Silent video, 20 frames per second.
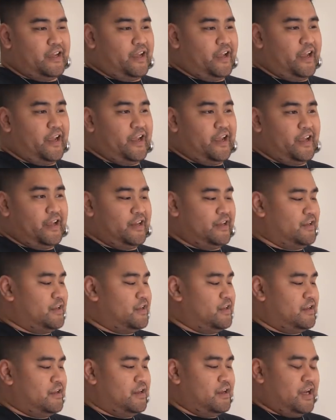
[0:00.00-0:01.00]
and
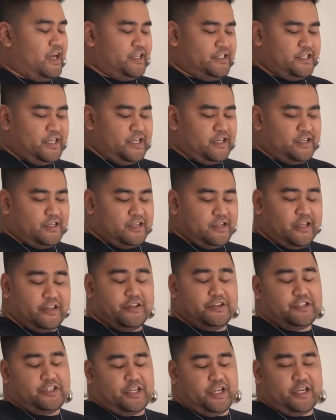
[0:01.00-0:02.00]
I take
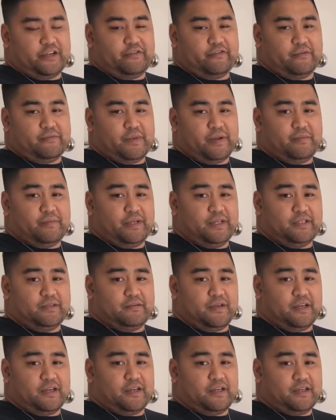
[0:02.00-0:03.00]
another shake for my
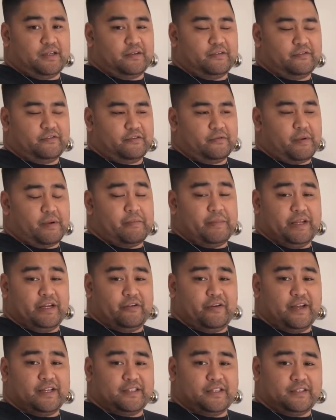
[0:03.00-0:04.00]

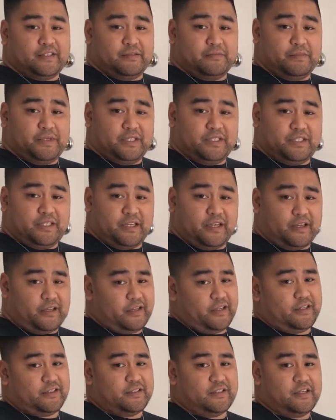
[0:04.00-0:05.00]
amino acids and
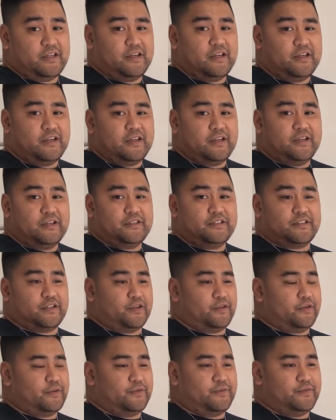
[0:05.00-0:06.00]
BCAAs.
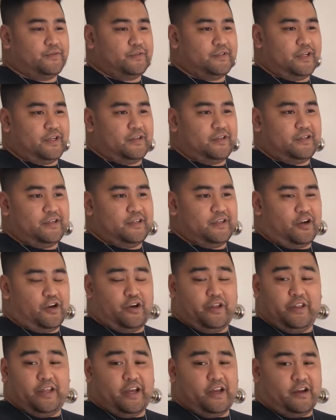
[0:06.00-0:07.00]
So
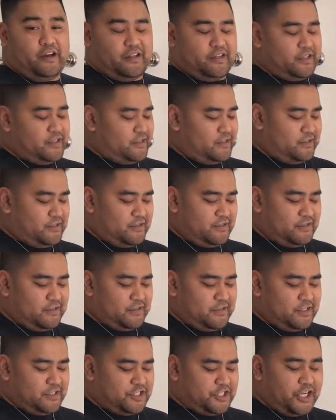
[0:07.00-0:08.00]
all the
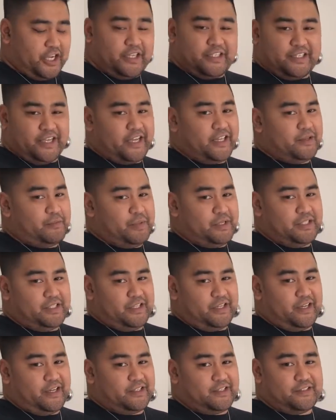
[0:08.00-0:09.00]
shakes and the
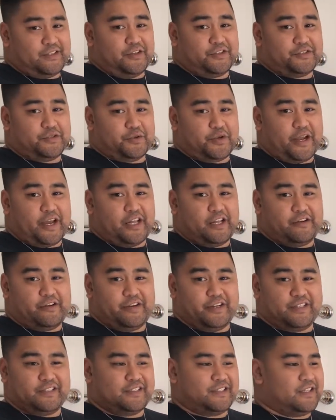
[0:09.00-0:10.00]
BCAAs is also
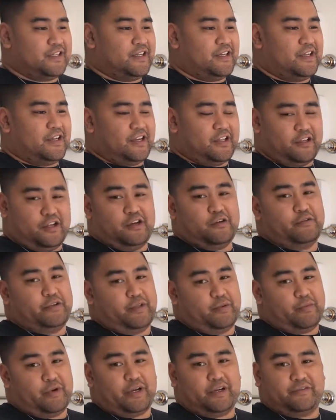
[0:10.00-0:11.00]
calories along
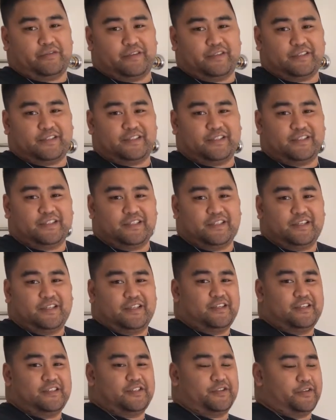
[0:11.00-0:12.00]
with the breakfast.
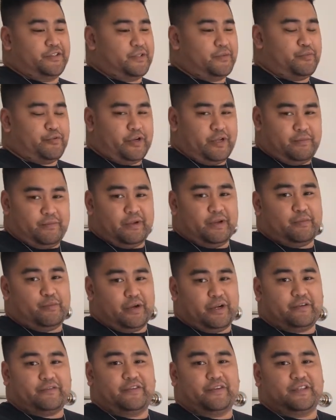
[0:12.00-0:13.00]
So it's a pretty big
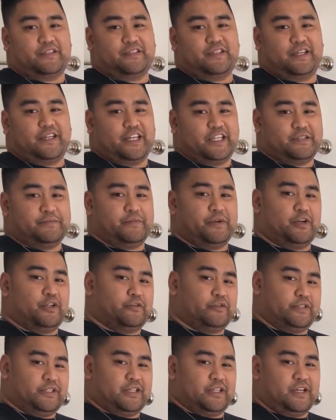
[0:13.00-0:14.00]
breakfast. It gets me
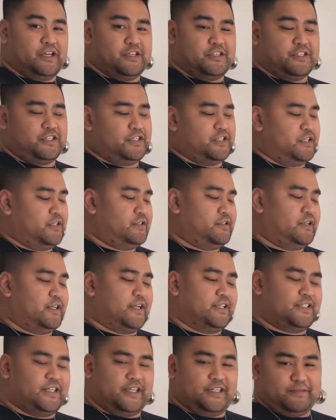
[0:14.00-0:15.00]
all the way to lunch.
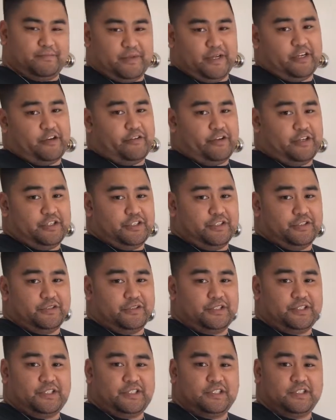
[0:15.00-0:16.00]
Then I take my green
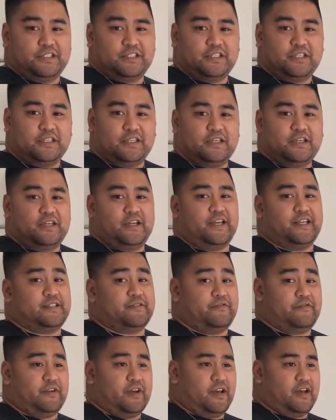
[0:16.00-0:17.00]
juice.
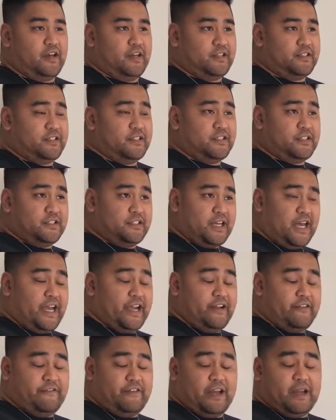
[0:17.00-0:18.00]
It's since it's
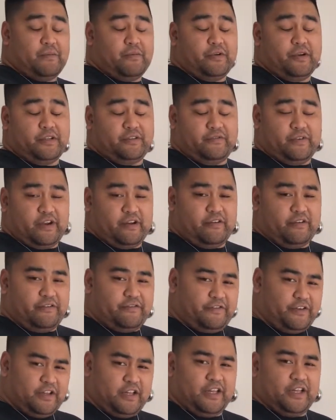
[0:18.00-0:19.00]
high in fiber, it's very
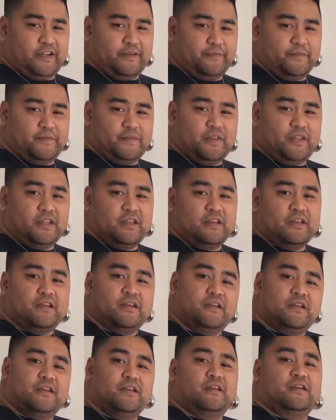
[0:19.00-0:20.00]
filling,
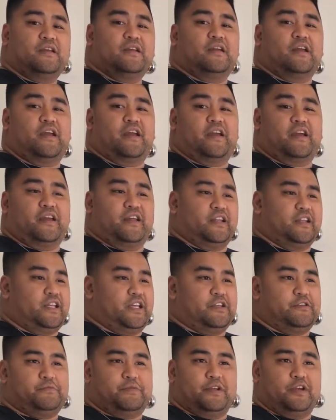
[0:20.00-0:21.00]
and
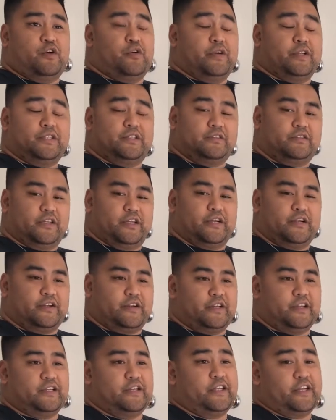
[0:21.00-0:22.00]
it keeps me going till dinner.
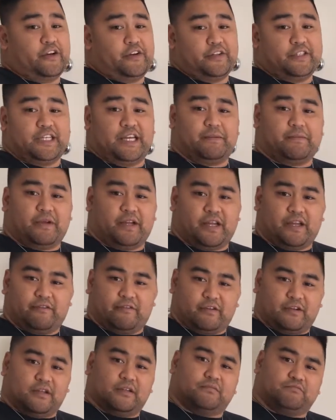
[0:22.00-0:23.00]
And then dinner time, I
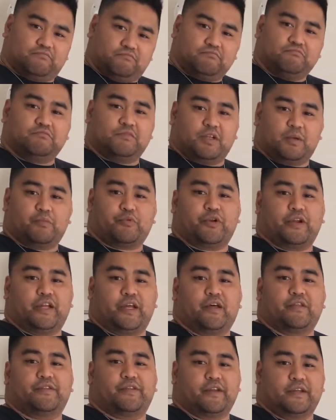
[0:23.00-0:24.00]
have a
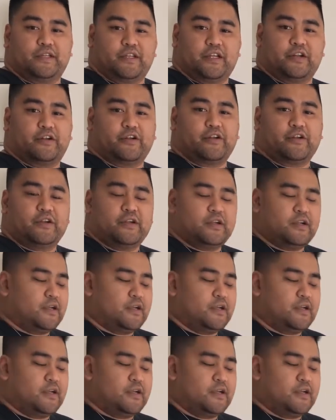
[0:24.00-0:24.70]
pretty healthy dinner.